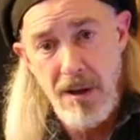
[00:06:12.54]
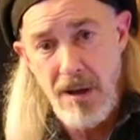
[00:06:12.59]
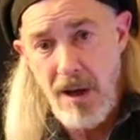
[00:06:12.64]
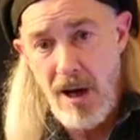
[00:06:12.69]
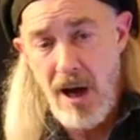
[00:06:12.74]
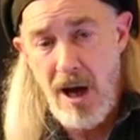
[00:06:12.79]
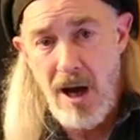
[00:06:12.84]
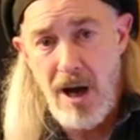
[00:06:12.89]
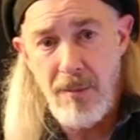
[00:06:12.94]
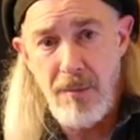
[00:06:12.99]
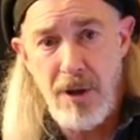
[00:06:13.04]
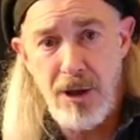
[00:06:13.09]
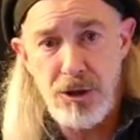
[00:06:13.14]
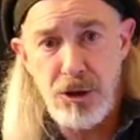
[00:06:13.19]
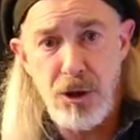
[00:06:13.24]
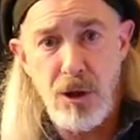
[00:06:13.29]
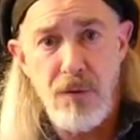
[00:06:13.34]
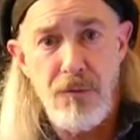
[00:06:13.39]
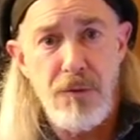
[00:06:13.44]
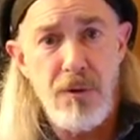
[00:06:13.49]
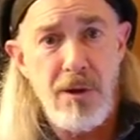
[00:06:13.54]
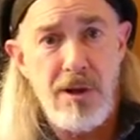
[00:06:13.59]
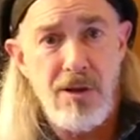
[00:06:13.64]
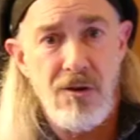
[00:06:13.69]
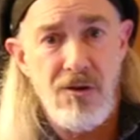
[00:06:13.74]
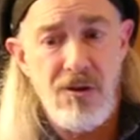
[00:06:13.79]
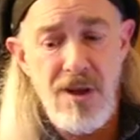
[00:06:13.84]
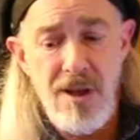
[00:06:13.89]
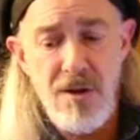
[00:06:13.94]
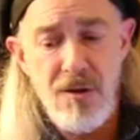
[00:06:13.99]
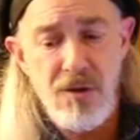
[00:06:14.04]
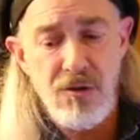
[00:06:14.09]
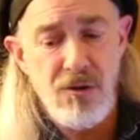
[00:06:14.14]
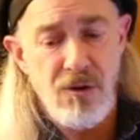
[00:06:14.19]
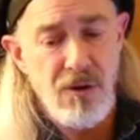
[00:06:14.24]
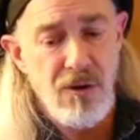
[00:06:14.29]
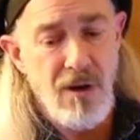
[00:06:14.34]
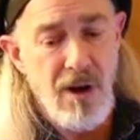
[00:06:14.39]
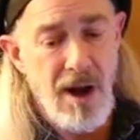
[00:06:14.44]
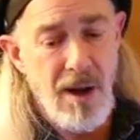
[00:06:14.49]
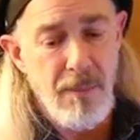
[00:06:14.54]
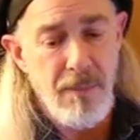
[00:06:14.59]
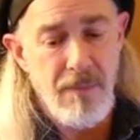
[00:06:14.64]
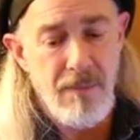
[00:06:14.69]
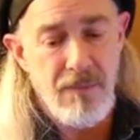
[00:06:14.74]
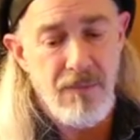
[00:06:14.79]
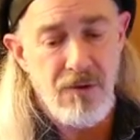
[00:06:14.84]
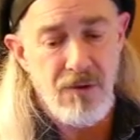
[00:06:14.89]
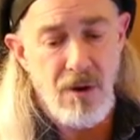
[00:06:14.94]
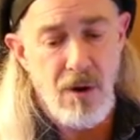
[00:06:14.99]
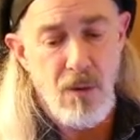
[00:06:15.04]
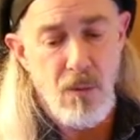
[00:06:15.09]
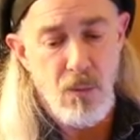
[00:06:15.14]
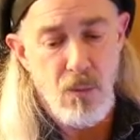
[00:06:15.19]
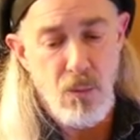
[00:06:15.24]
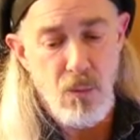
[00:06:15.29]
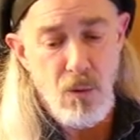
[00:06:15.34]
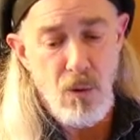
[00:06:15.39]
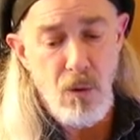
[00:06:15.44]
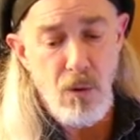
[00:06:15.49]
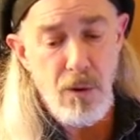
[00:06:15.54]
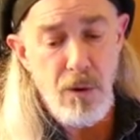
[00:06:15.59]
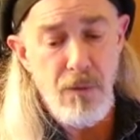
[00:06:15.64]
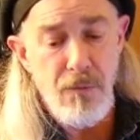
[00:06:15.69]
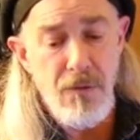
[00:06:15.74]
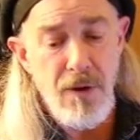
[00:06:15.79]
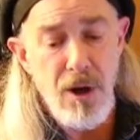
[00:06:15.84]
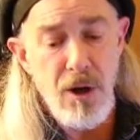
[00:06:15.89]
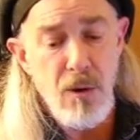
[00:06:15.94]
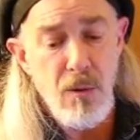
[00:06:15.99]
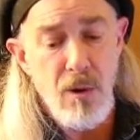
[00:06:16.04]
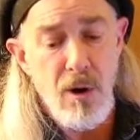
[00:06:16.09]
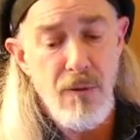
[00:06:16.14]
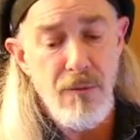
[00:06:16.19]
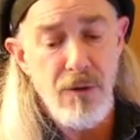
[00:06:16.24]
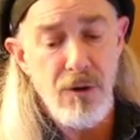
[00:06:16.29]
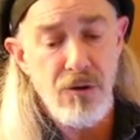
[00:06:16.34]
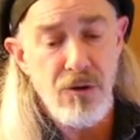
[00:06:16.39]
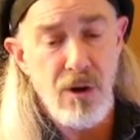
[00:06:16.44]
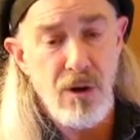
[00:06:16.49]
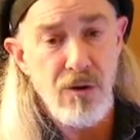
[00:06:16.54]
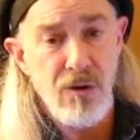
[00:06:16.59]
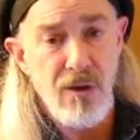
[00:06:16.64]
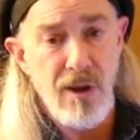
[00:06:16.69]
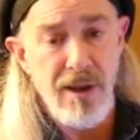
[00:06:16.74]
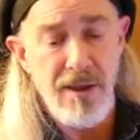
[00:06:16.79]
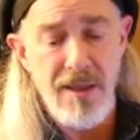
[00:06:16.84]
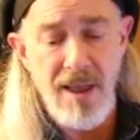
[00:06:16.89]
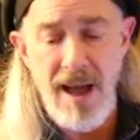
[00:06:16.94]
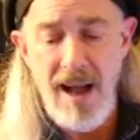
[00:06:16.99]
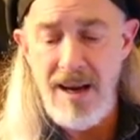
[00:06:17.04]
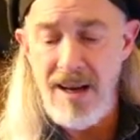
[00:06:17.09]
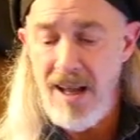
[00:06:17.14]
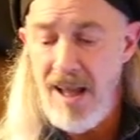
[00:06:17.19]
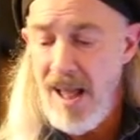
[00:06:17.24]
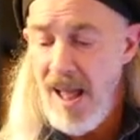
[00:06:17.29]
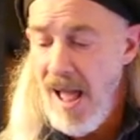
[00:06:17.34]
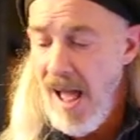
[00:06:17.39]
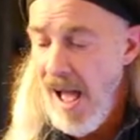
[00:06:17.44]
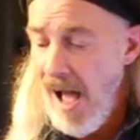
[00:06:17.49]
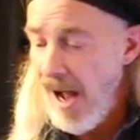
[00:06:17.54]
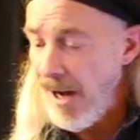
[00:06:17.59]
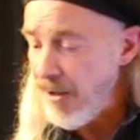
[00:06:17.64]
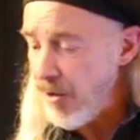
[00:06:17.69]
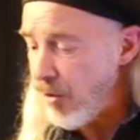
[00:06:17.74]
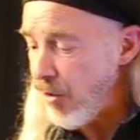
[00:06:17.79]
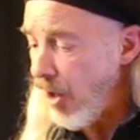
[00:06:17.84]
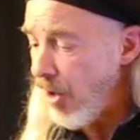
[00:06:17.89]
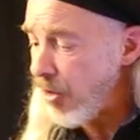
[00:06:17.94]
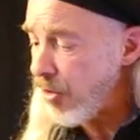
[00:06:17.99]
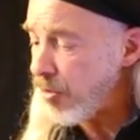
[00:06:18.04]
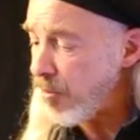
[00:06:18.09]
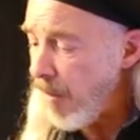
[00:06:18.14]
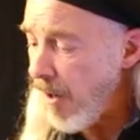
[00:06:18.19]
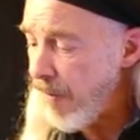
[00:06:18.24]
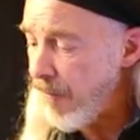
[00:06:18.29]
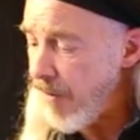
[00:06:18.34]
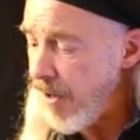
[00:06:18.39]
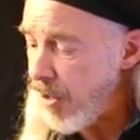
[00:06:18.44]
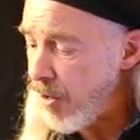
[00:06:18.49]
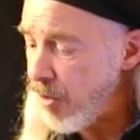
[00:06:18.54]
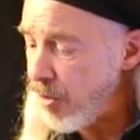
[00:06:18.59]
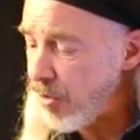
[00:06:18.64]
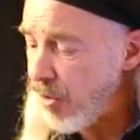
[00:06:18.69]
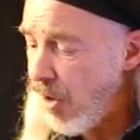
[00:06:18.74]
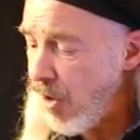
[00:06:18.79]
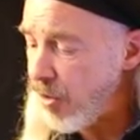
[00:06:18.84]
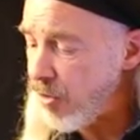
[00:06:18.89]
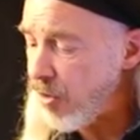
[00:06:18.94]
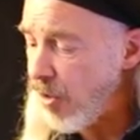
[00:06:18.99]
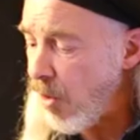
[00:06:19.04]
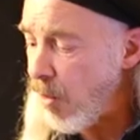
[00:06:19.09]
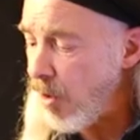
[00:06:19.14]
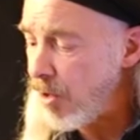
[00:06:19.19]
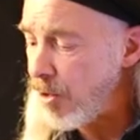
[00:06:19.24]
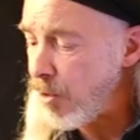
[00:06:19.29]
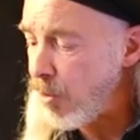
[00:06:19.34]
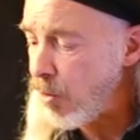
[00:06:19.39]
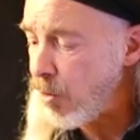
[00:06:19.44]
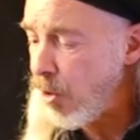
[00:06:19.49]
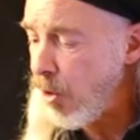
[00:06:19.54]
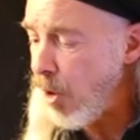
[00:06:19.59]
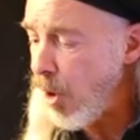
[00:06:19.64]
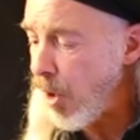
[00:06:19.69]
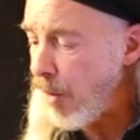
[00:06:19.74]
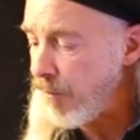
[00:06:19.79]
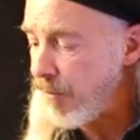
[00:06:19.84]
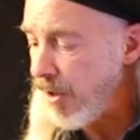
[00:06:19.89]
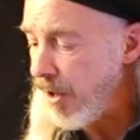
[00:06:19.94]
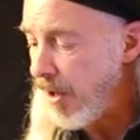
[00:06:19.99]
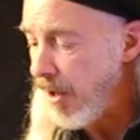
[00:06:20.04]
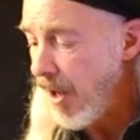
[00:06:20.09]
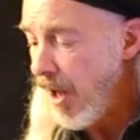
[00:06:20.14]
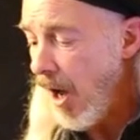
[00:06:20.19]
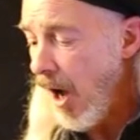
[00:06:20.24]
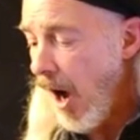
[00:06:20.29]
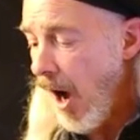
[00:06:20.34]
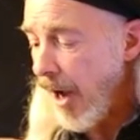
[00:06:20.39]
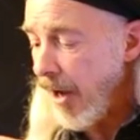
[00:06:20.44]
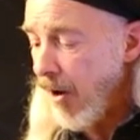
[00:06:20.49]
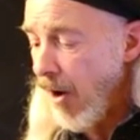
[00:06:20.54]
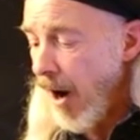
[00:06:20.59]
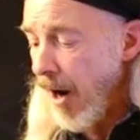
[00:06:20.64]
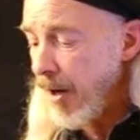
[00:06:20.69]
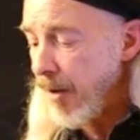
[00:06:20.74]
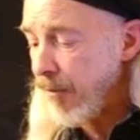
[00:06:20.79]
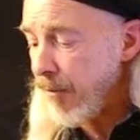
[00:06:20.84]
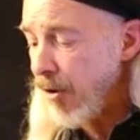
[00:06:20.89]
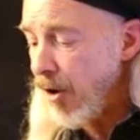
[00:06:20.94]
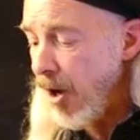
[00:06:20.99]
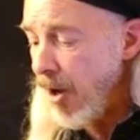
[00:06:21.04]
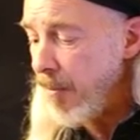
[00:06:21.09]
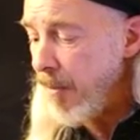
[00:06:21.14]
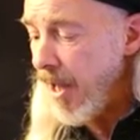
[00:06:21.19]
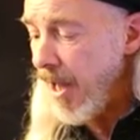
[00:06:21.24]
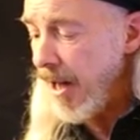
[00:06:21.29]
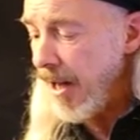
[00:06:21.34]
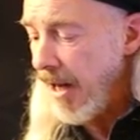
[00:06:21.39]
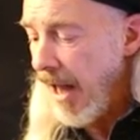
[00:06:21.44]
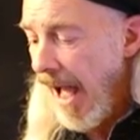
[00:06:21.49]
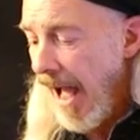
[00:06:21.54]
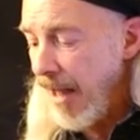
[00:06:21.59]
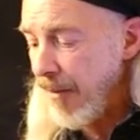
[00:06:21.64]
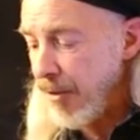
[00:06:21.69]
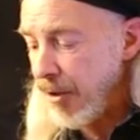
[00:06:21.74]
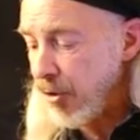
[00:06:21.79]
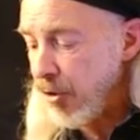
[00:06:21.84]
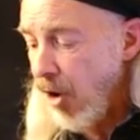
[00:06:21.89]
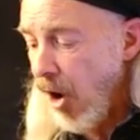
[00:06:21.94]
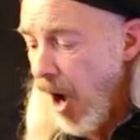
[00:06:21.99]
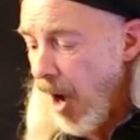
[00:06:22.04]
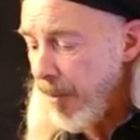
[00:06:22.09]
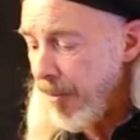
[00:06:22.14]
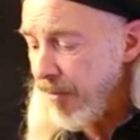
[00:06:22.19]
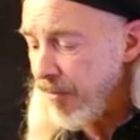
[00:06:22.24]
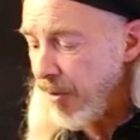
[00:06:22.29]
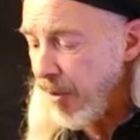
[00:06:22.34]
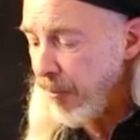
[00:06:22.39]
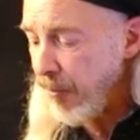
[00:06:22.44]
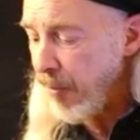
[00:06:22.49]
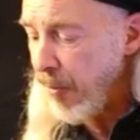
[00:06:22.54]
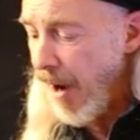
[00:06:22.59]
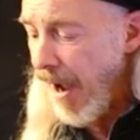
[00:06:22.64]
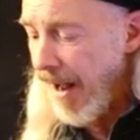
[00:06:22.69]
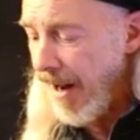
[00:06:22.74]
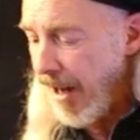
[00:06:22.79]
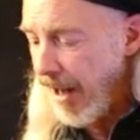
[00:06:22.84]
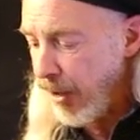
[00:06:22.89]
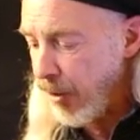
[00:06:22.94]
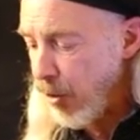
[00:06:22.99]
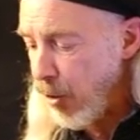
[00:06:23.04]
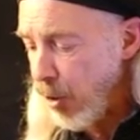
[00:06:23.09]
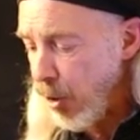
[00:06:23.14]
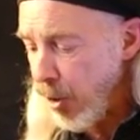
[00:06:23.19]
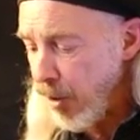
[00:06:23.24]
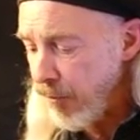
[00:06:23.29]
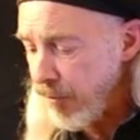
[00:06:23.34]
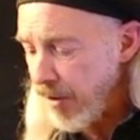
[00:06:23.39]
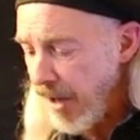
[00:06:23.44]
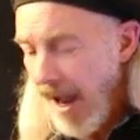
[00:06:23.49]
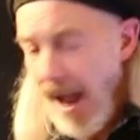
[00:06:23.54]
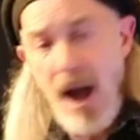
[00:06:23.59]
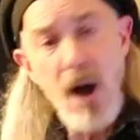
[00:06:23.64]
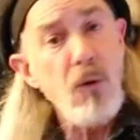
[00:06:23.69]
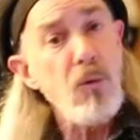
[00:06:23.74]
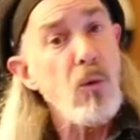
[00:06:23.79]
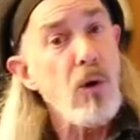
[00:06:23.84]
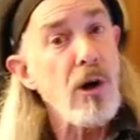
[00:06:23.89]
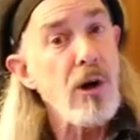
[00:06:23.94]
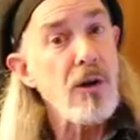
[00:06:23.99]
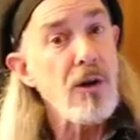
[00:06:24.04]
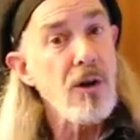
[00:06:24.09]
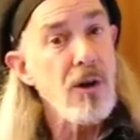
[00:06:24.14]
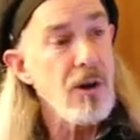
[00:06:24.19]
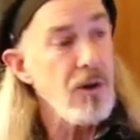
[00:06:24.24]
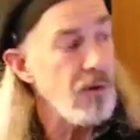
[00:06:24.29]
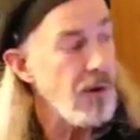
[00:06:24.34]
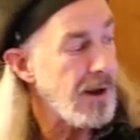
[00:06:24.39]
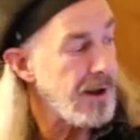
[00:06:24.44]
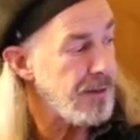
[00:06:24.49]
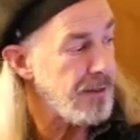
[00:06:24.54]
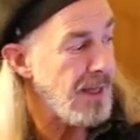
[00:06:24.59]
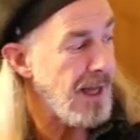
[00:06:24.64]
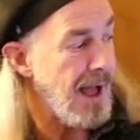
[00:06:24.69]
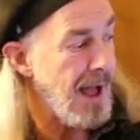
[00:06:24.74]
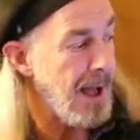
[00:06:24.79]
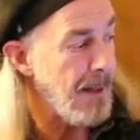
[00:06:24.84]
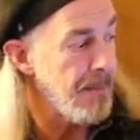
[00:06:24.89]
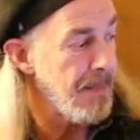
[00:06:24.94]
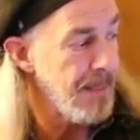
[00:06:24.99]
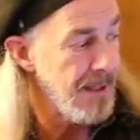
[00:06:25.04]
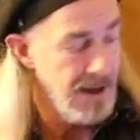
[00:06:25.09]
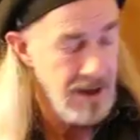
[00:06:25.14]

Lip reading: I'm not sure if you can see this or not. So roll your finger over so it's like that. And you'll notice my finger's also a little curved. I kind of come in at the top of the fret and curve downward like that.